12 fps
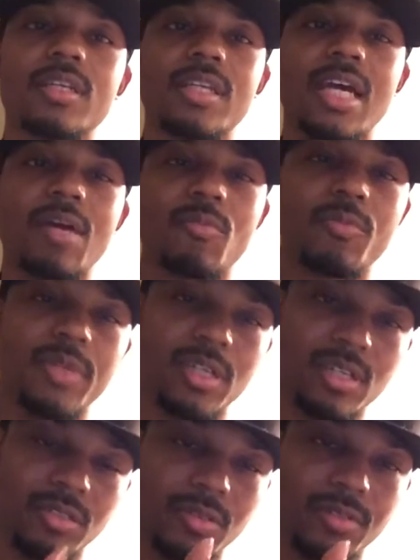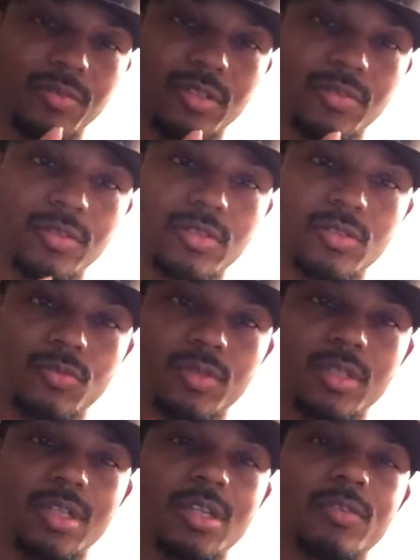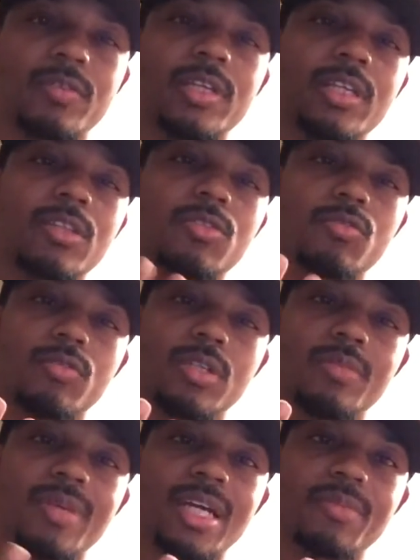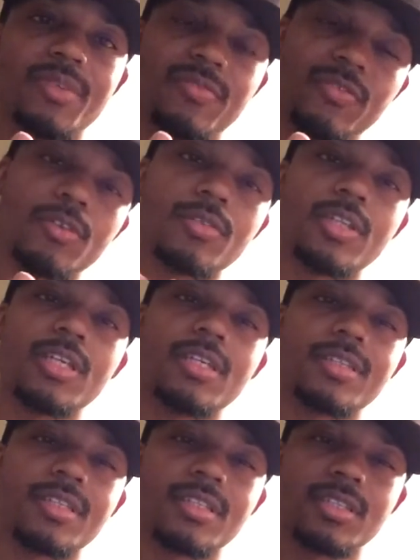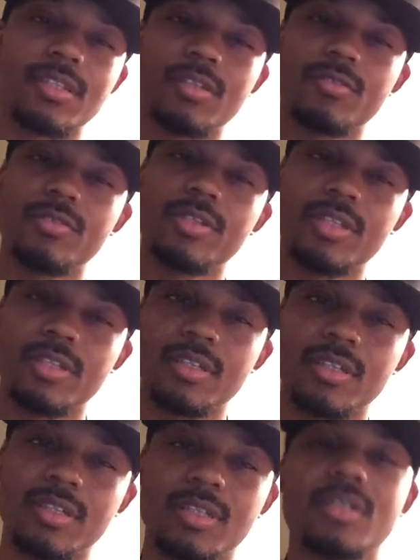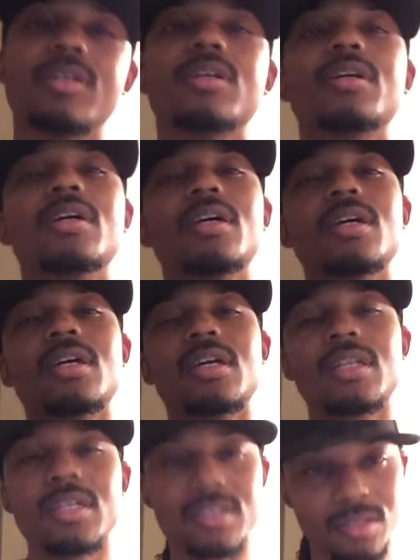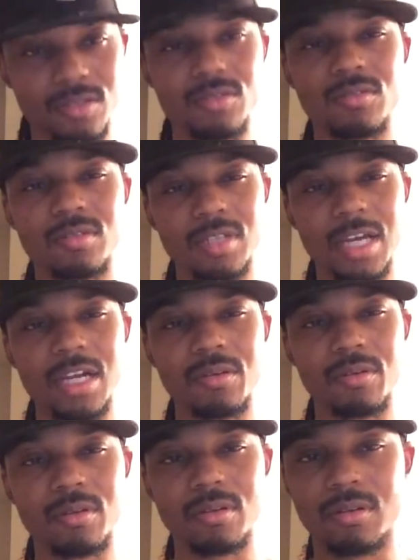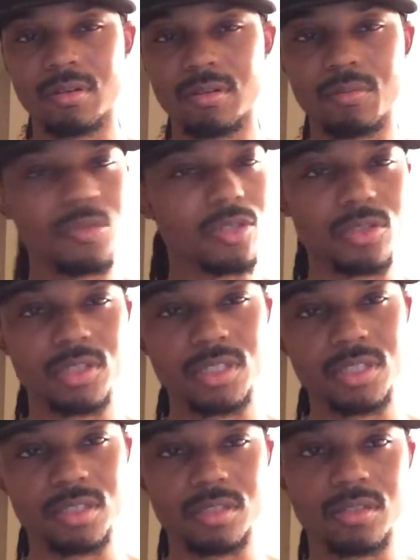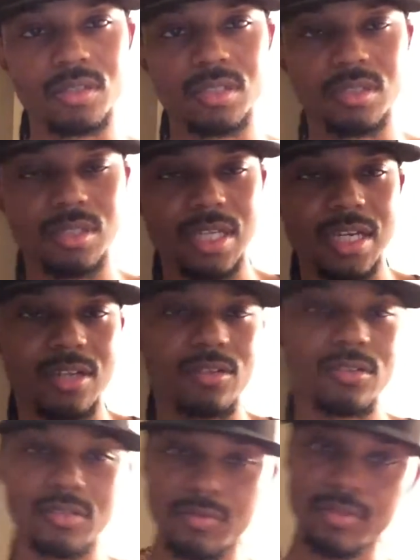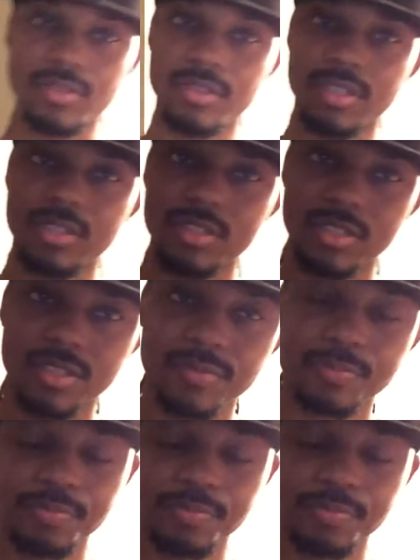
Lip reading: Now I'm gonna be all the way real with you. We already about to be 4 days into the new year, and there's a whole lot of bullshit just going on, like on some real nigga shit.